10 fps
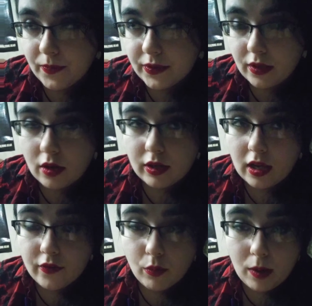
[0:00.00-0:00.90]
Say, okay,
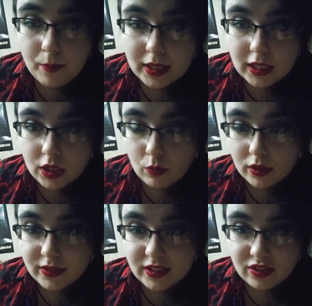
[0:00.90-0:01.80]
if you want money, you
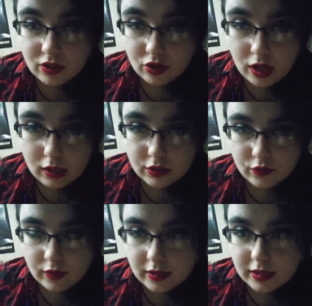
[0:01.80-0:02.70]
want $600
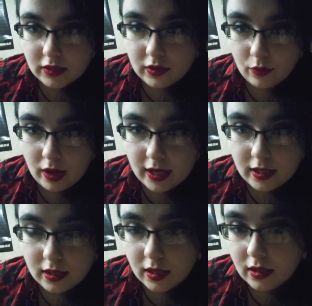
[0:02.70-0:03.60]
for that TV, right?